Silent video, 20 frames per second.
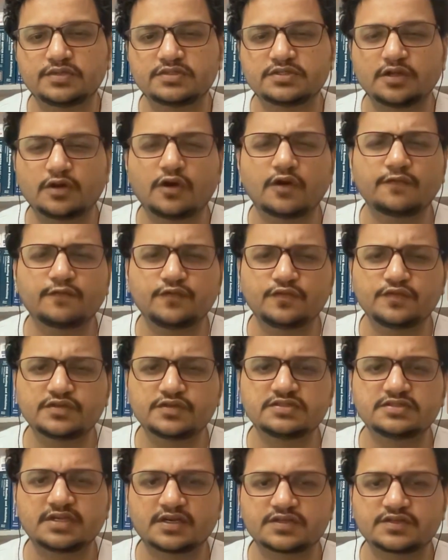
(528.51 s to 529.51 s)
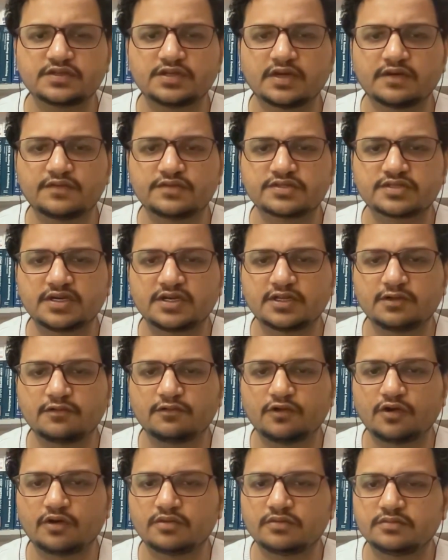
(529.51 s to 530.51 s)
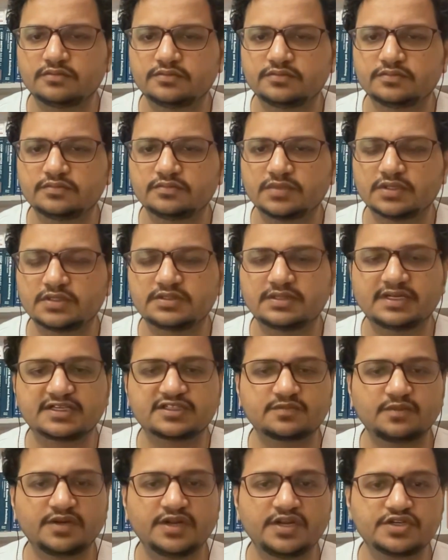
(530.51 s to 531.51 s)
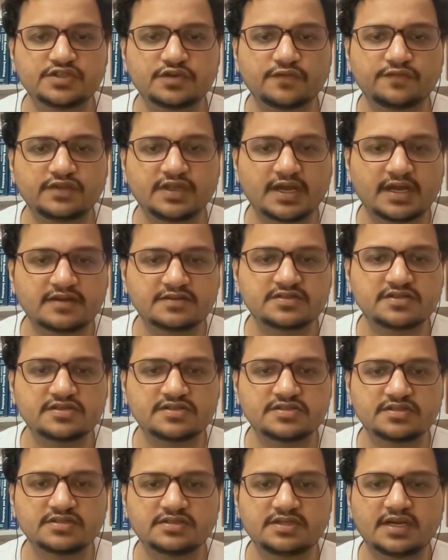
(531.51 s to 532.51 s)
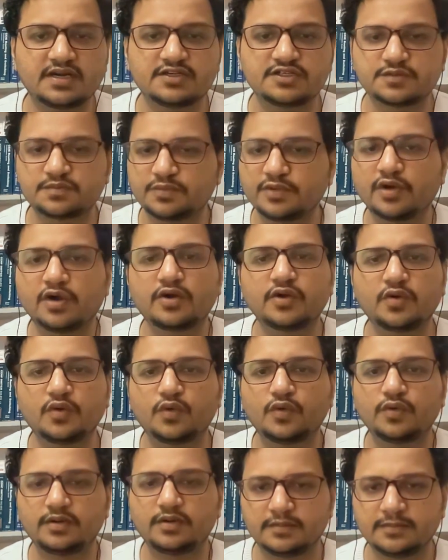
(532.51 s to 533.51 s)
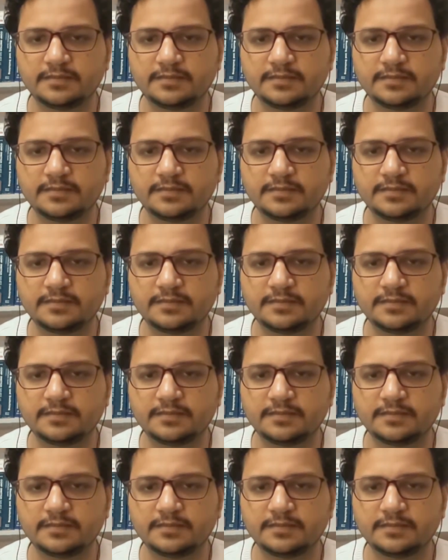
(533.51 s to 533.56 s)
lot of questions actually I was getting wrong, but the explanation of the answers in that is pure gold.